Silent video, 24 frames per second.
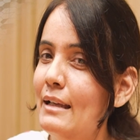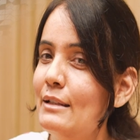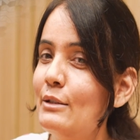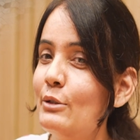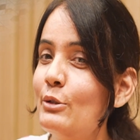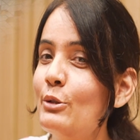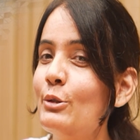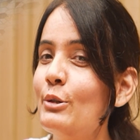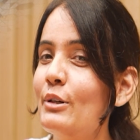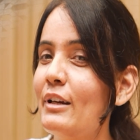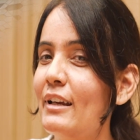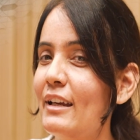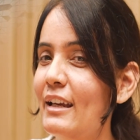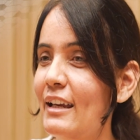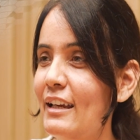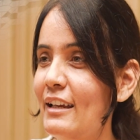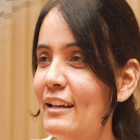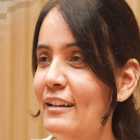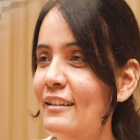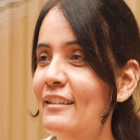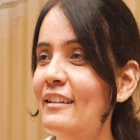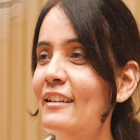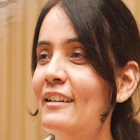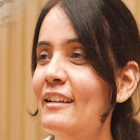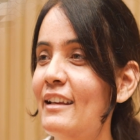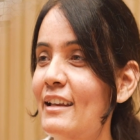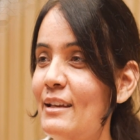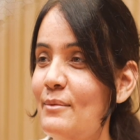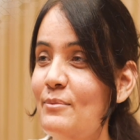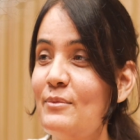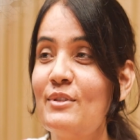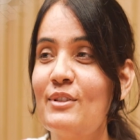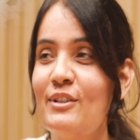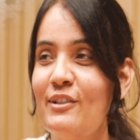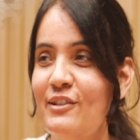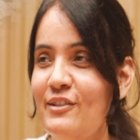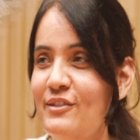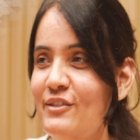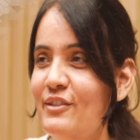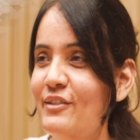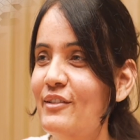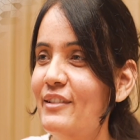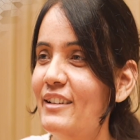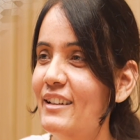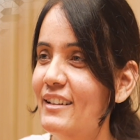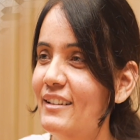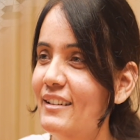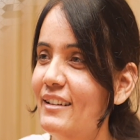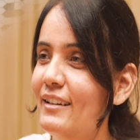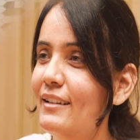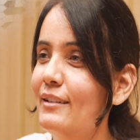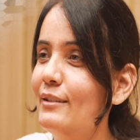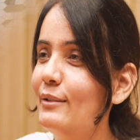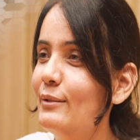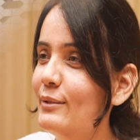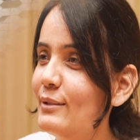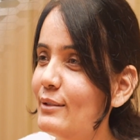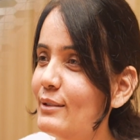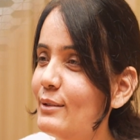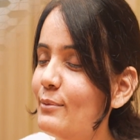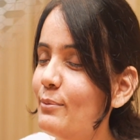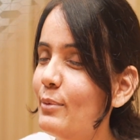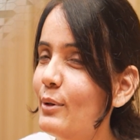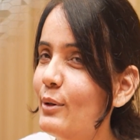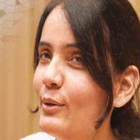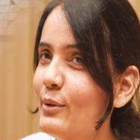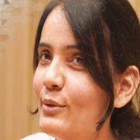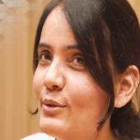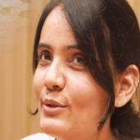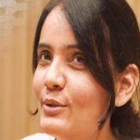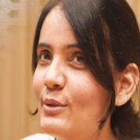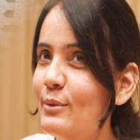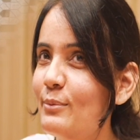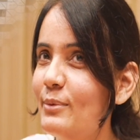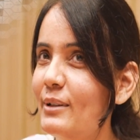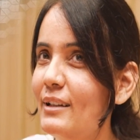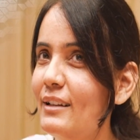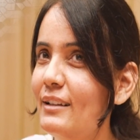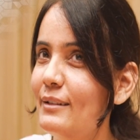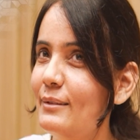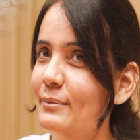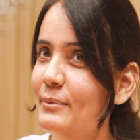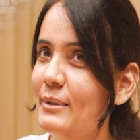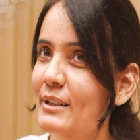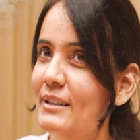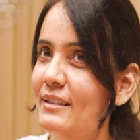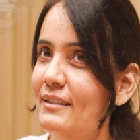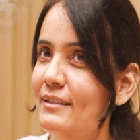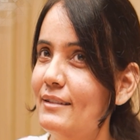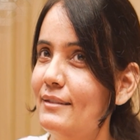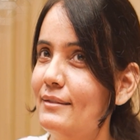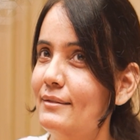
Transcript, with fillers: as you hear the name surgery, you are supposed to be a little bit